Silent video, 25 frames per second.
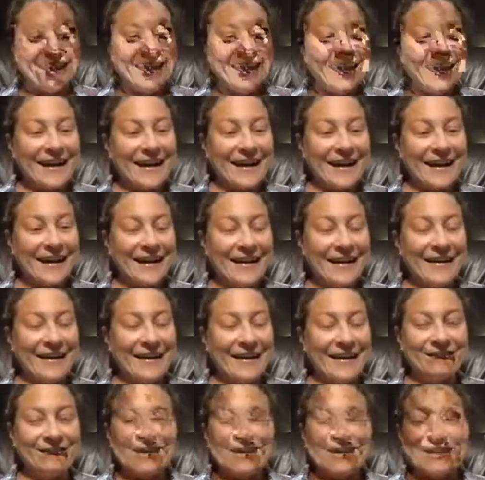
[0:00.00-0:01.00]
um,
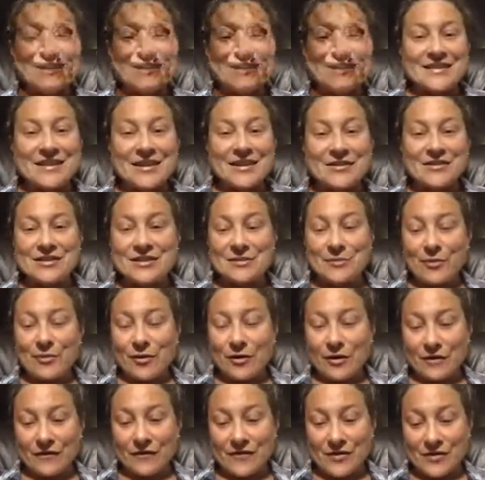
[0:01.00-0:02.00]
so some
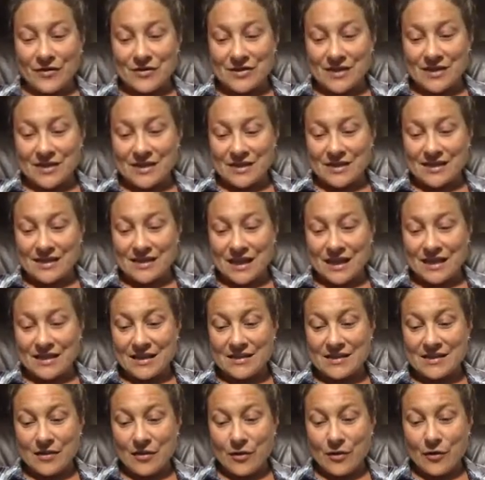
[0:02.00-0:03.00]
more of those. Let's see.
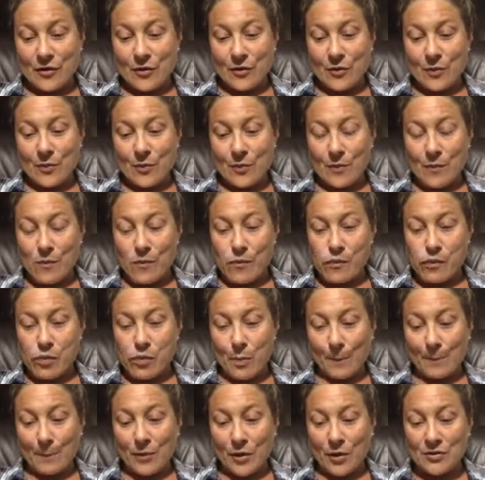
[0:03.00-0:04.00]
So
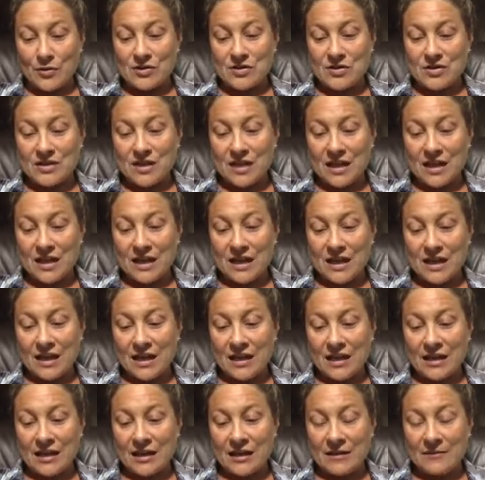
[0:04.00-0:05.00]

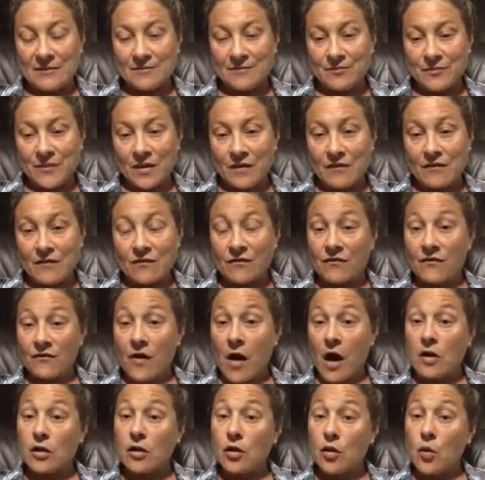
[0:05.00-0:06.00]
posting,
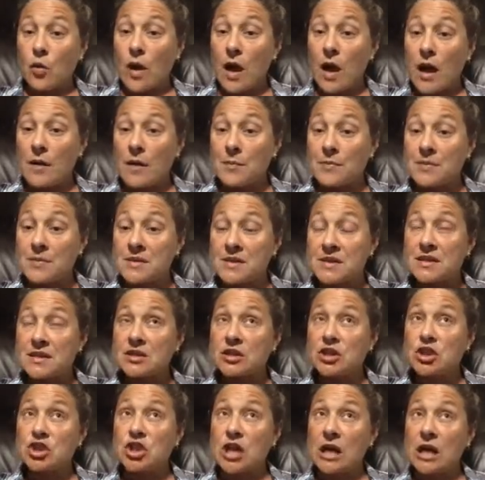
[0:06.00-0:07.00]
follow ups,
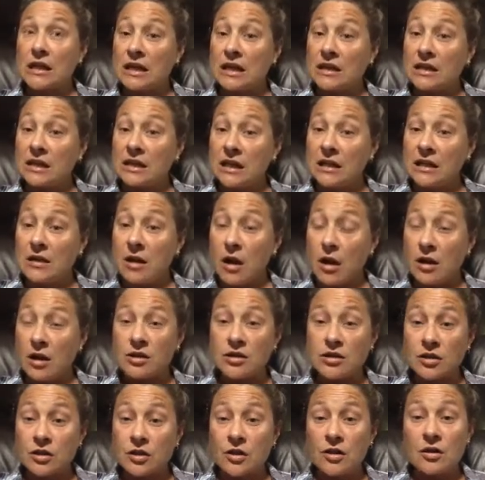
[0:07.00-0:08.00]
checking in on
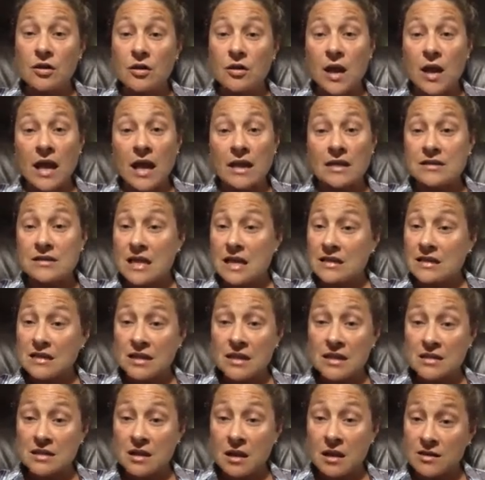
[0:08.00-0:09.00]
your eight day
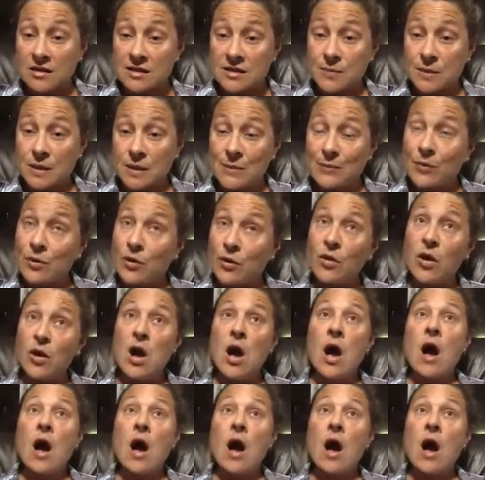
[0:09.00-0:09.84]
detox people.